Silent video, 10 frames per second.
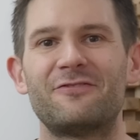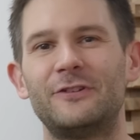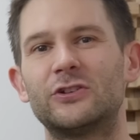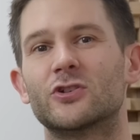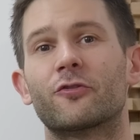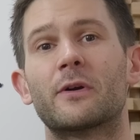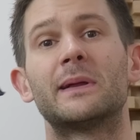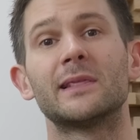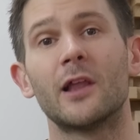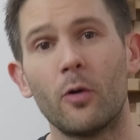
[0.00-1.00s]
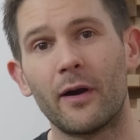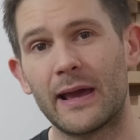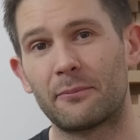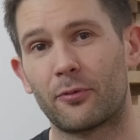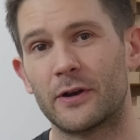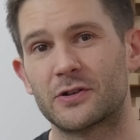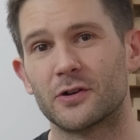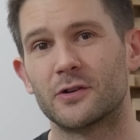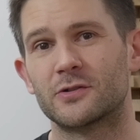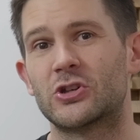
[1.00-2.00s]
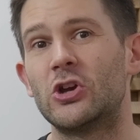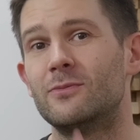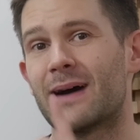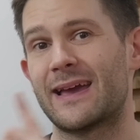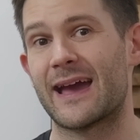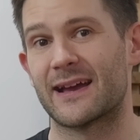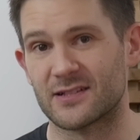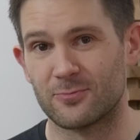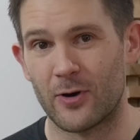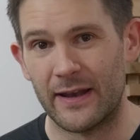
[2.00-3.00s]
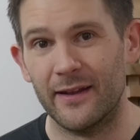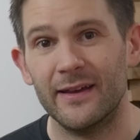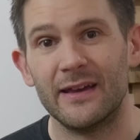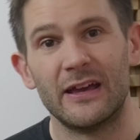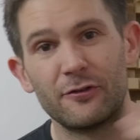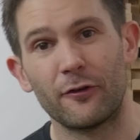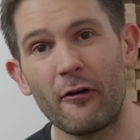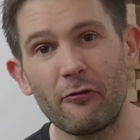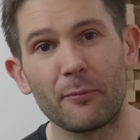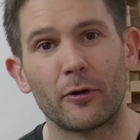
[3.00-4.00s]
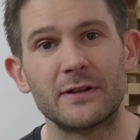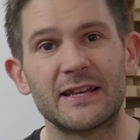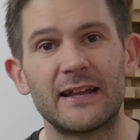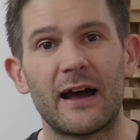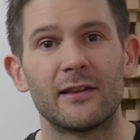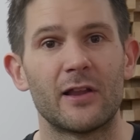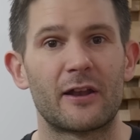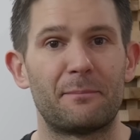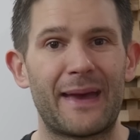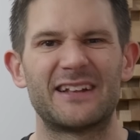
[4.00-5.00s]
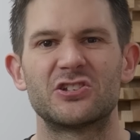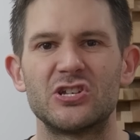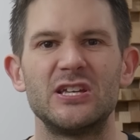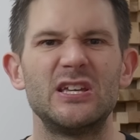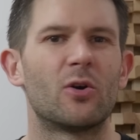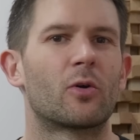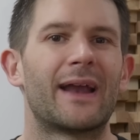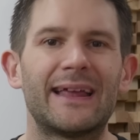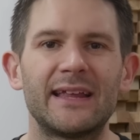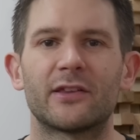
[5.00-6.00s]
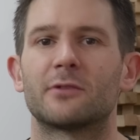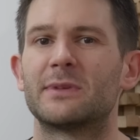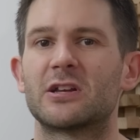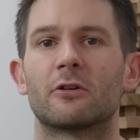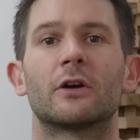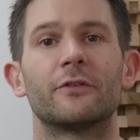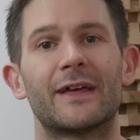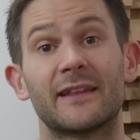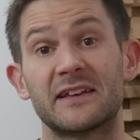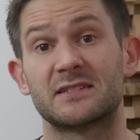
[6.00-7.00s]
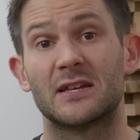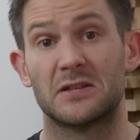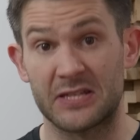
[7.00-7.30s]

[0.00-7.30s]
a feature from a lower end printer to my X1. If you've ever printed a lot of PETG or any other material that likes to